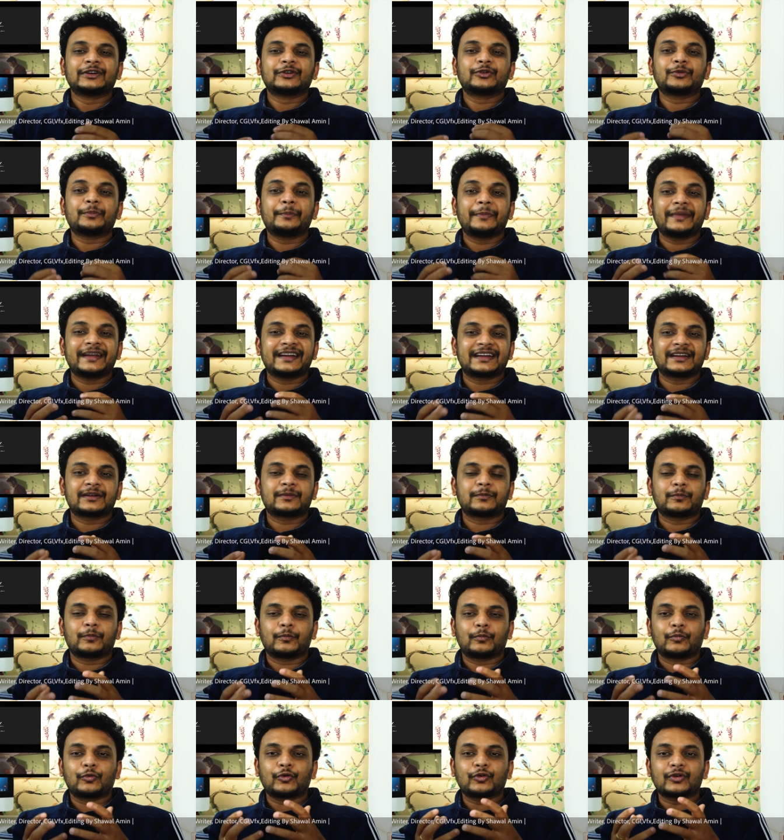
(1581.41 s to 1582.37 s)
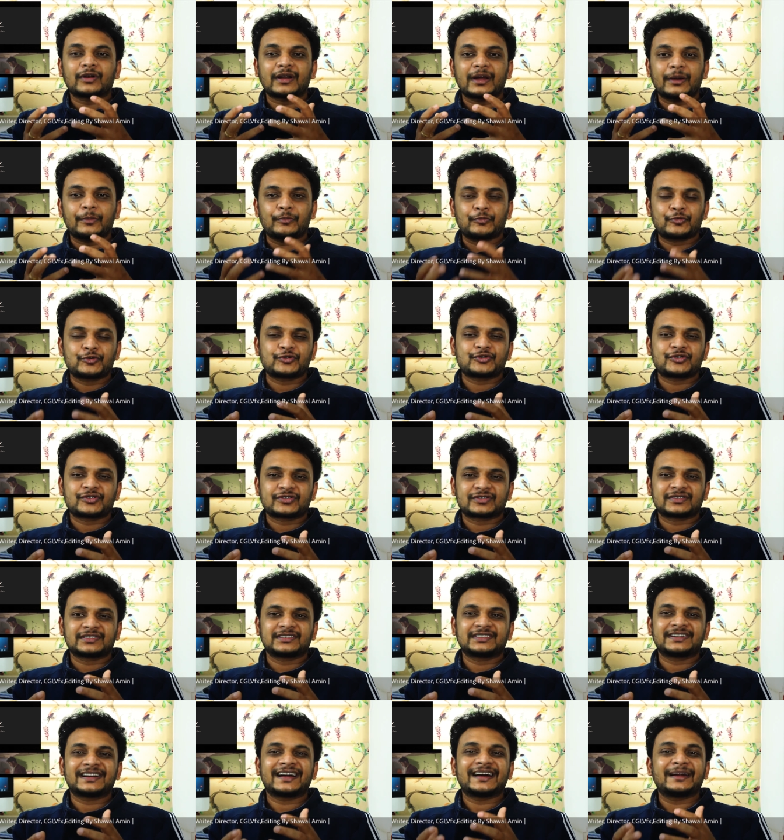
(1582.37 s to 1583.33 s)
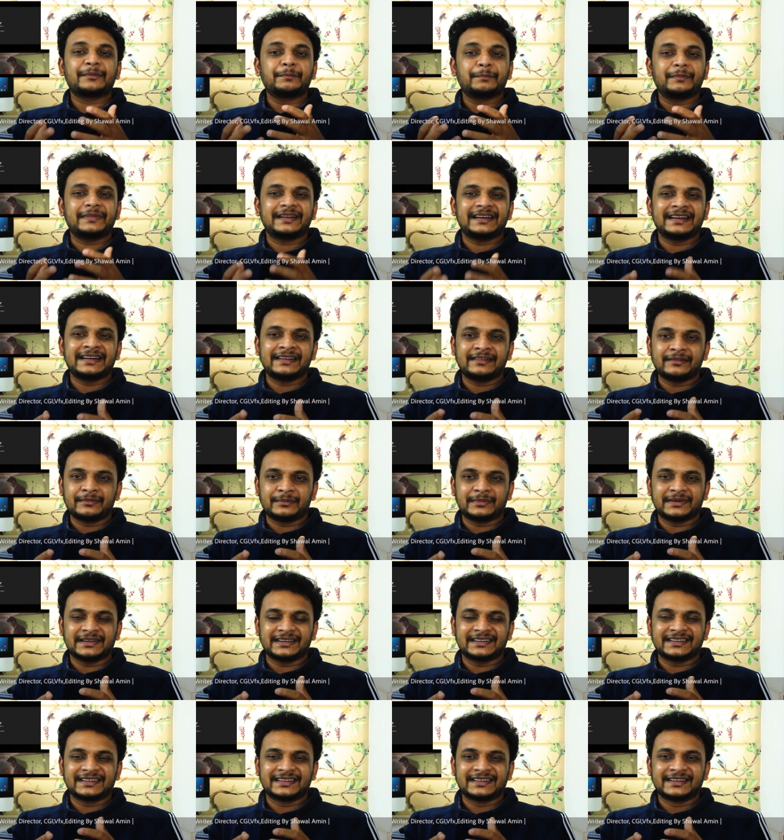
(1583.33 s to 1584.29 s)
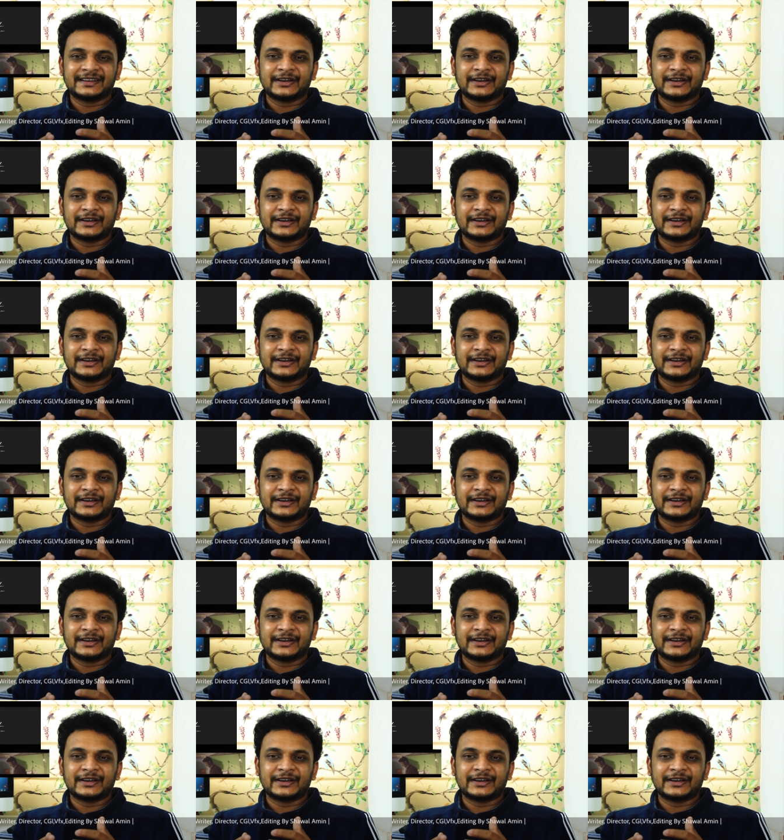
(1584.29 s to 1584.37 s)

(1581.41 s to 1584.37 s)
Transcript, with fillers: to make it more emotional and believable,